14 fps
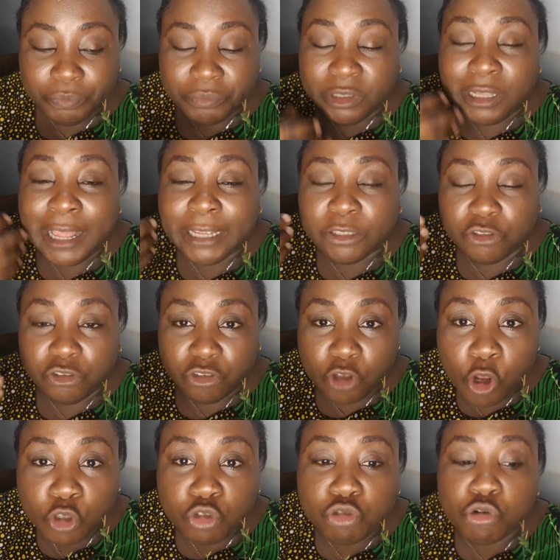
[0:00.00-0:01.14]
like
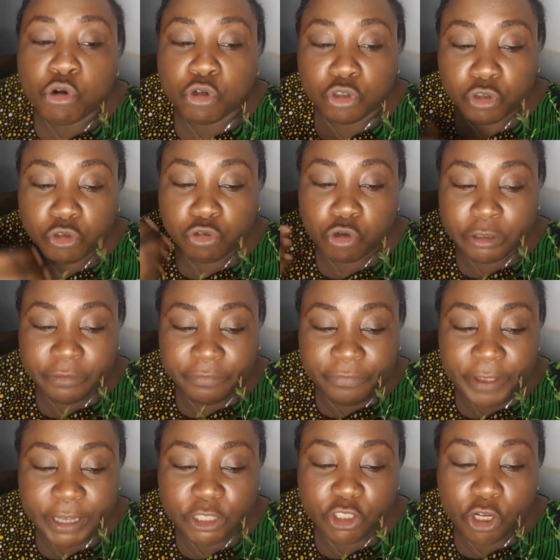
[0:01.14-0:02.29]
sore throat
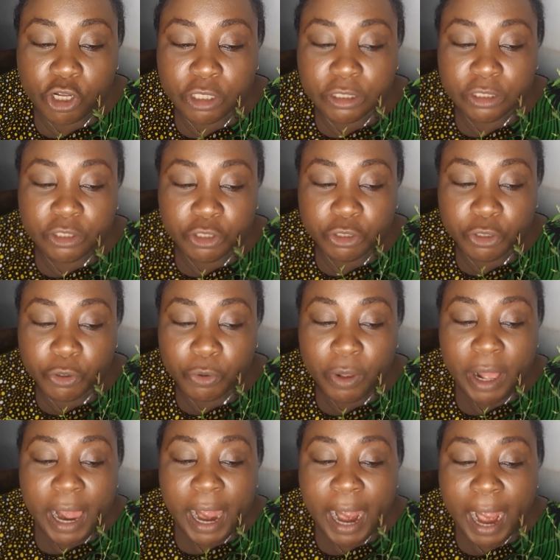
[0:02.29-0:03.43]
infections,
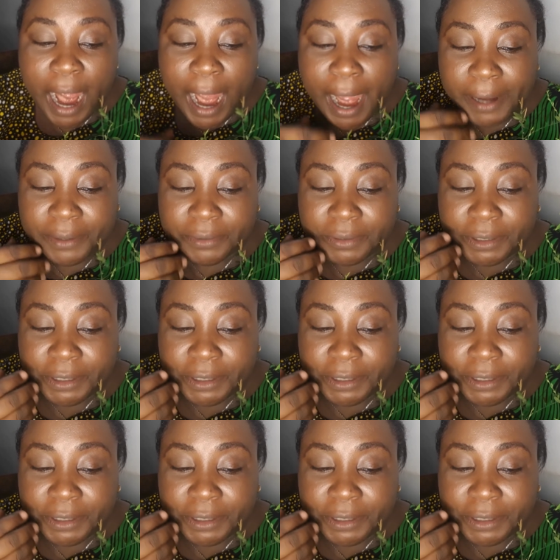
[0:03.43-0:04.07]
and